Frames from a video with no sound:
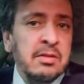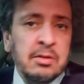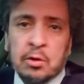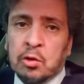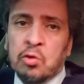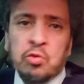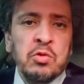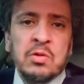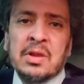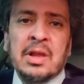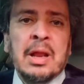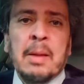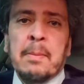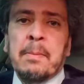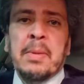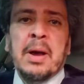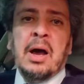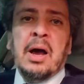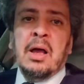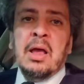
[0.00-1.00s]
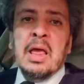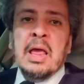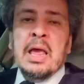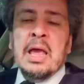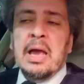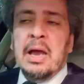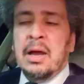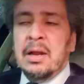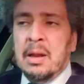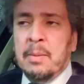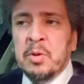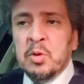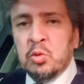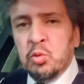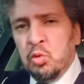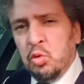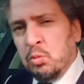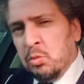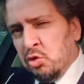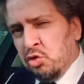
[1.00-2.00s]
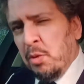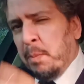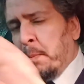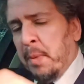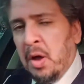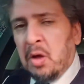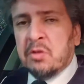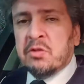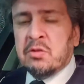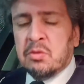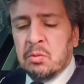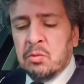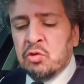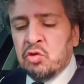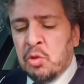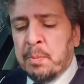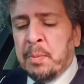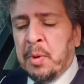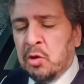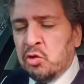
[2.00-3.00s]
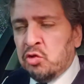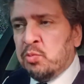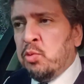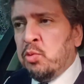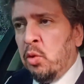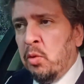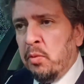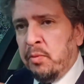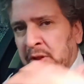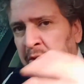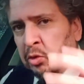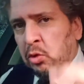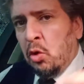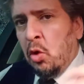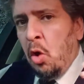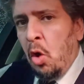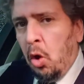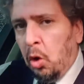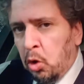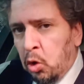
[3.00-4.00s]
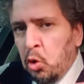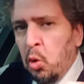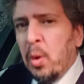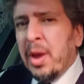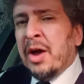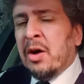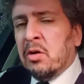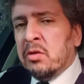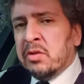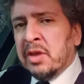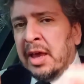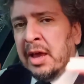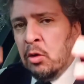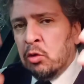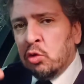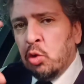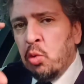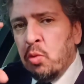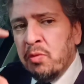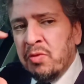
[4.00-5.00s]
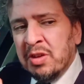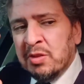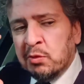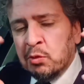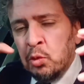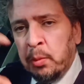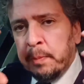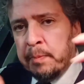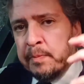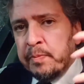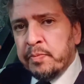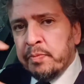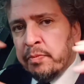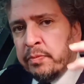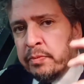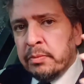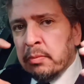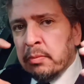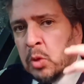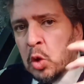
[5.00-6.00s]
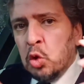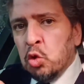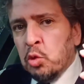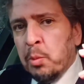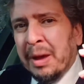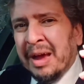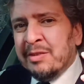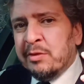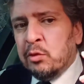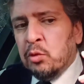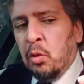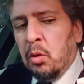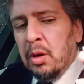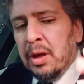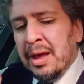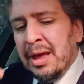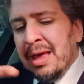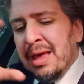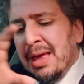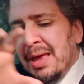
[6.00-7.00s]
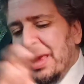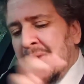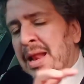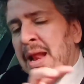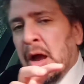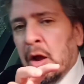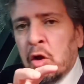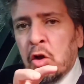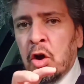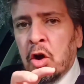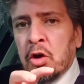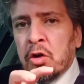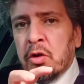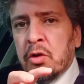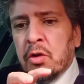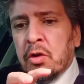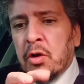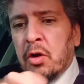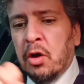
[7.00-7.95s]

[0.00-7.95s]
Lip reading: But I lean toward the idea that water got in between the pressure vessel and the carbon hull. There you go, my friends.